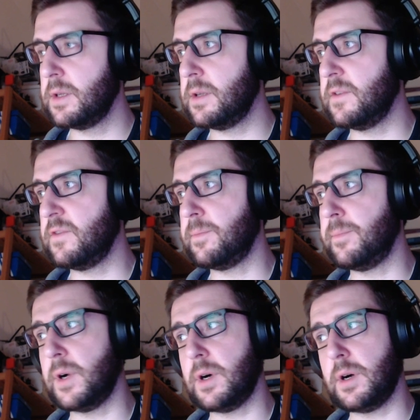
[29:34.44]
if
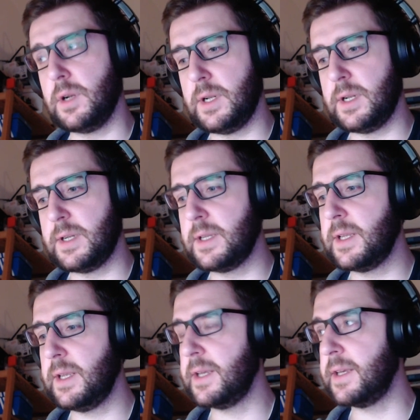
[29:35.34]
ball
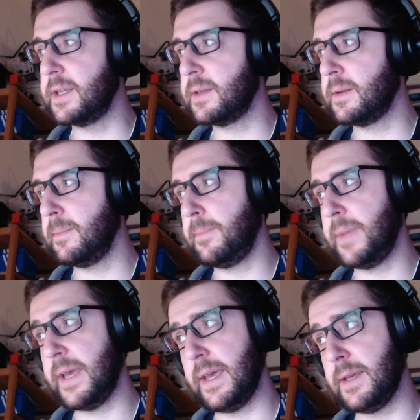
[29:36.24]
hit
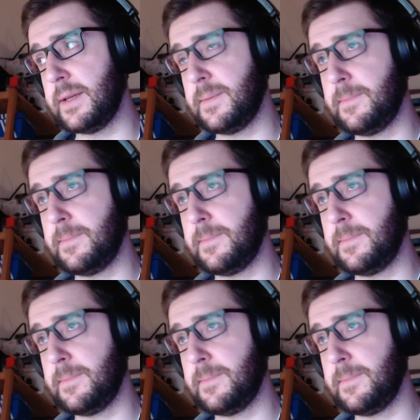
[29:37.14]
pad.